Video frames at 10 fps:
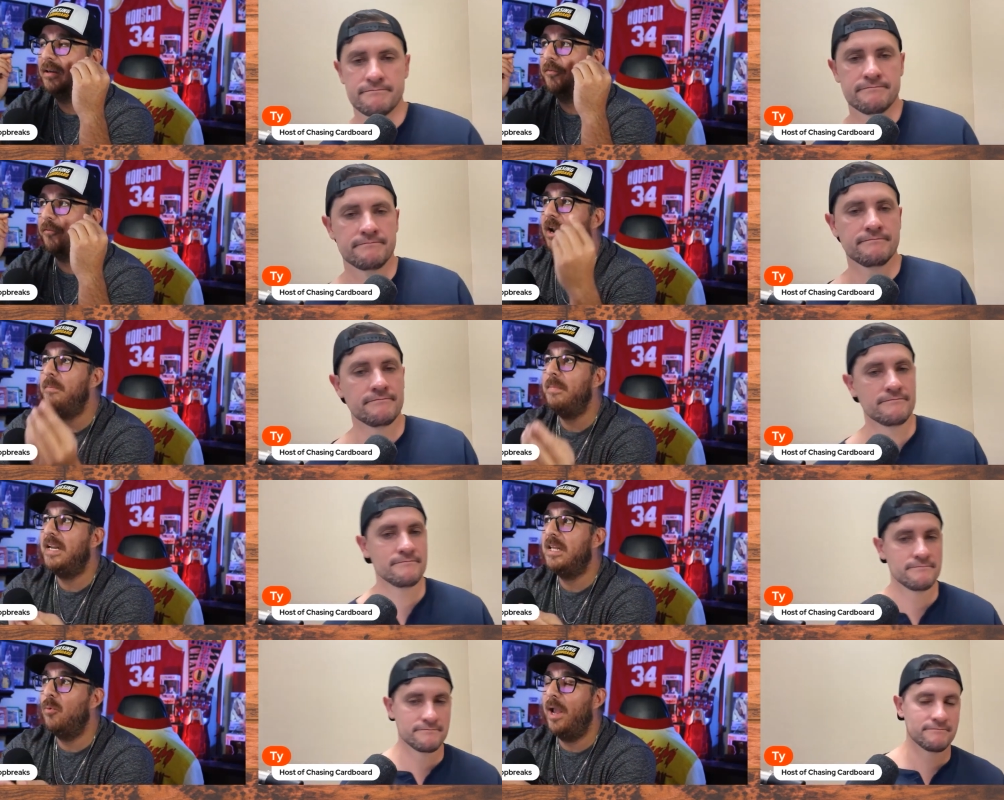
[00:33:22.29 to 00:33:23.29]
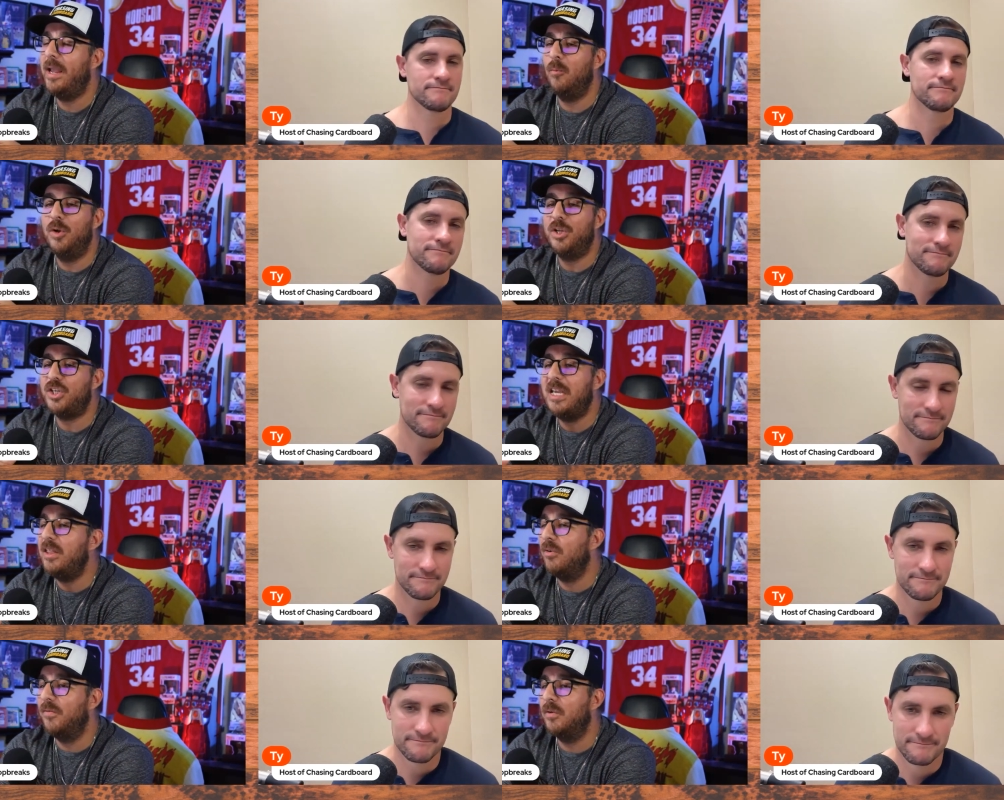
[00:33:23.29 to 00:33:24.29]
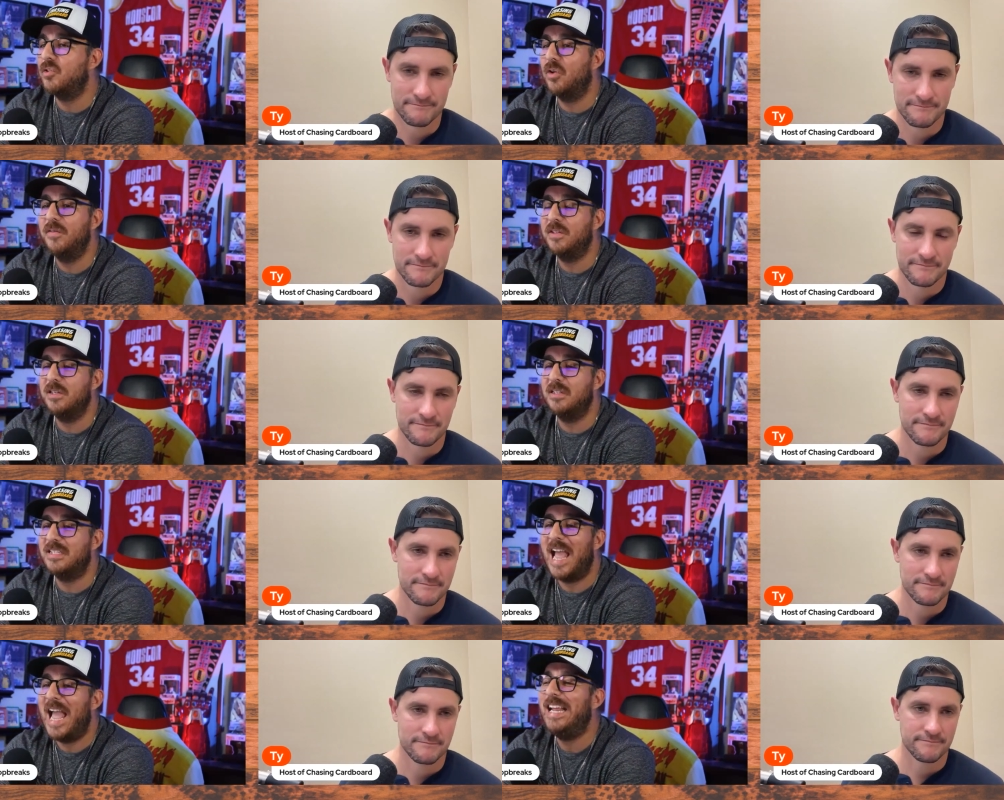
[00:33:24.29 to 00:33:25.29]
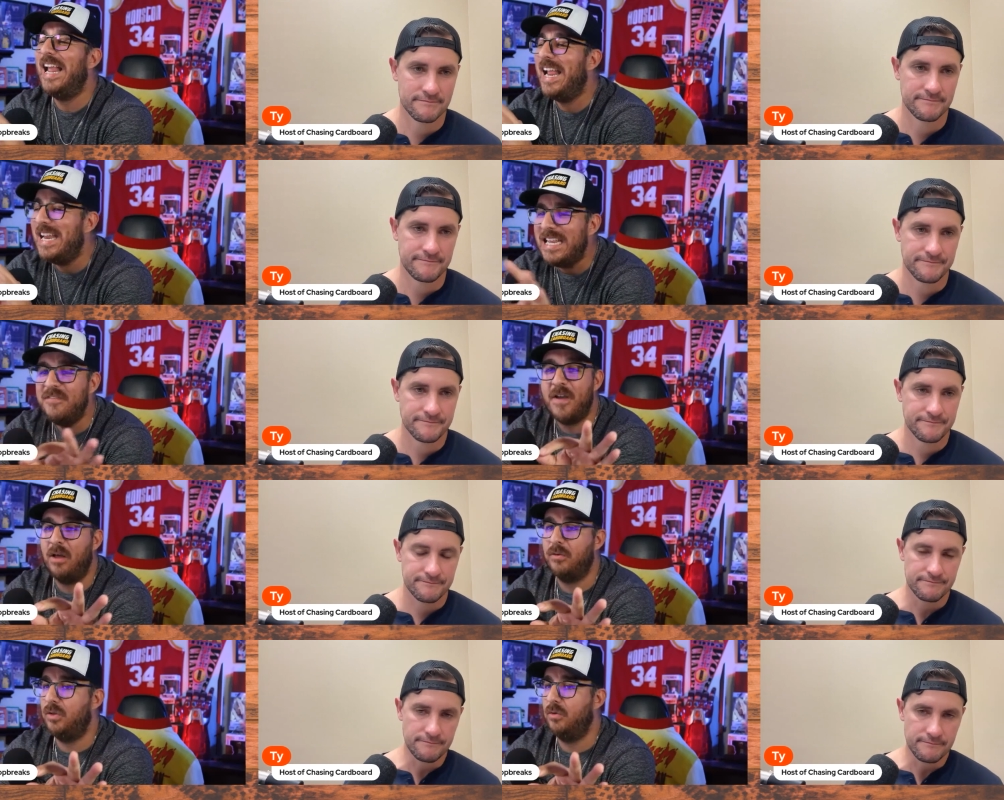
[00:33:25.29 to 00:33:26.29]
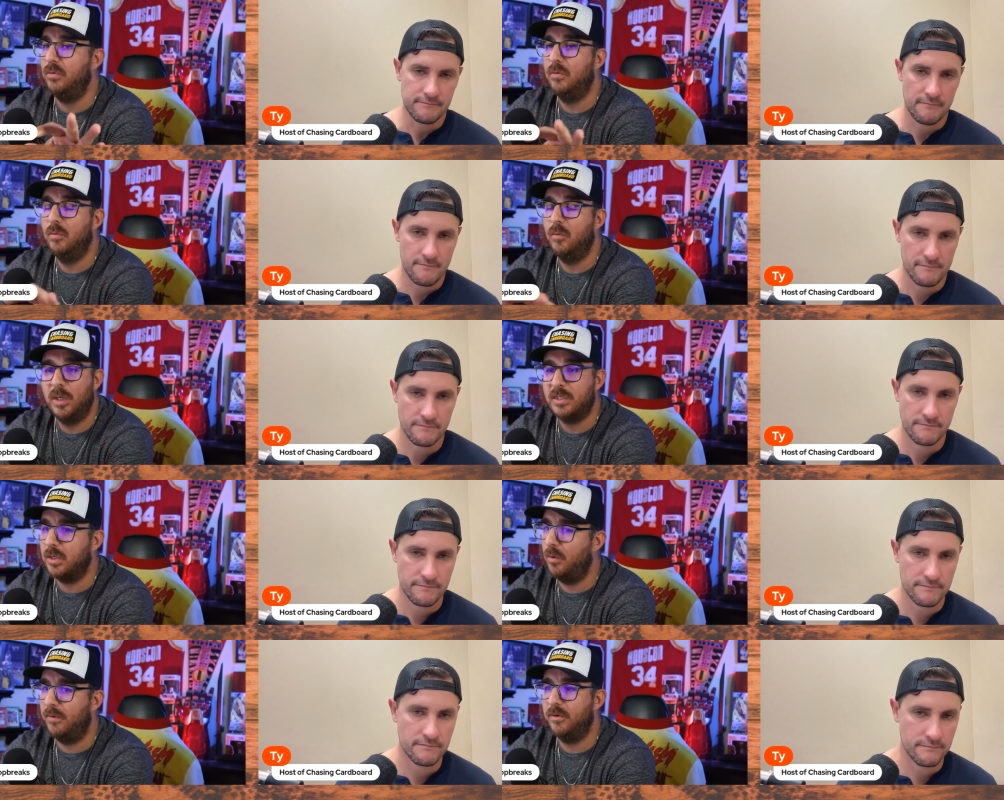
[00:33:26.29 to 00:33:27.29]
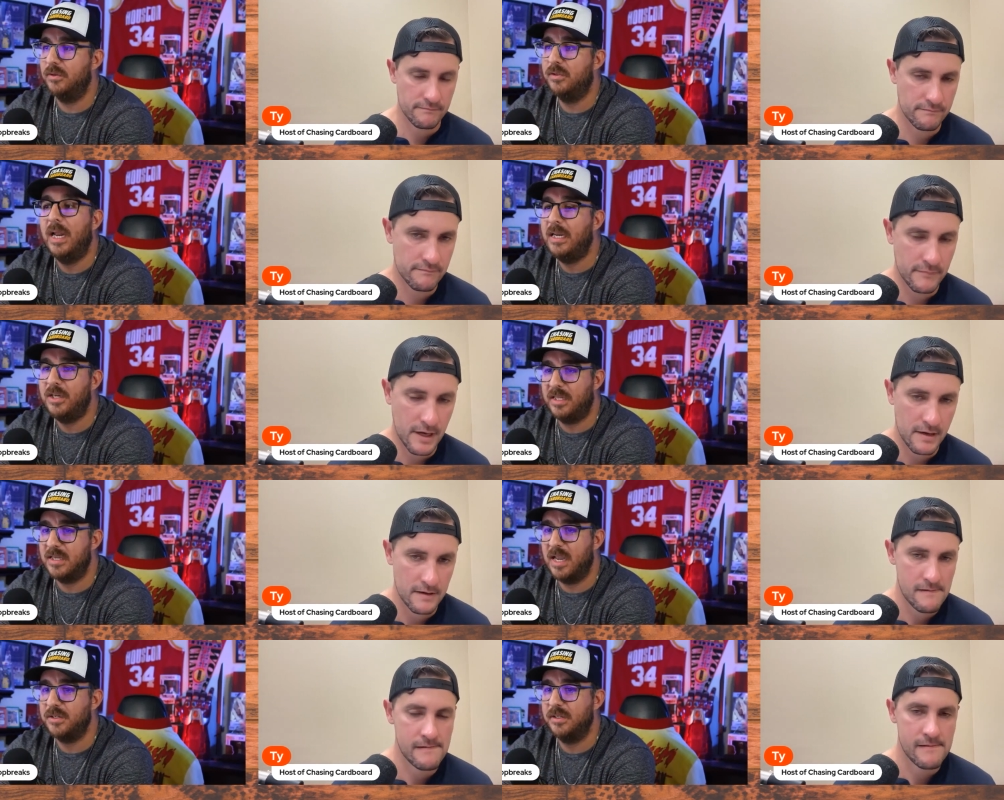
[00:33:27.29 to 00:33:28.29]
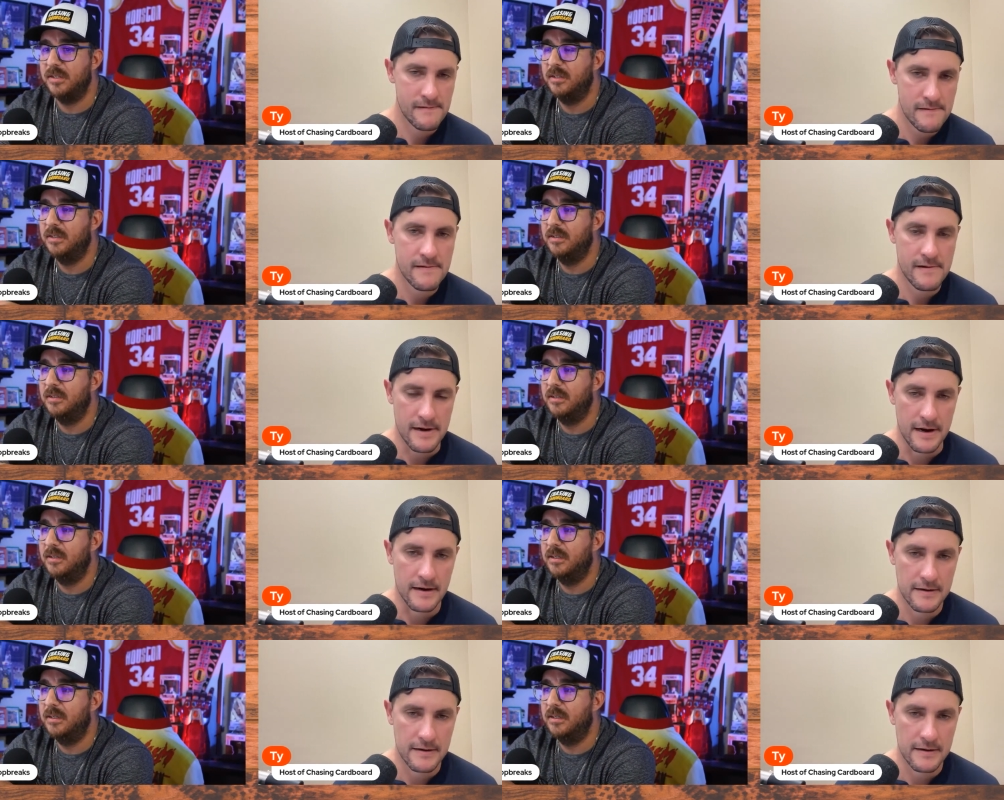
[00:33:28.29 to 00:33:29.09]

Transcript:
Speaker 1: frame it any way in which either of those services add any value whatsoever to any transaction. Yeah.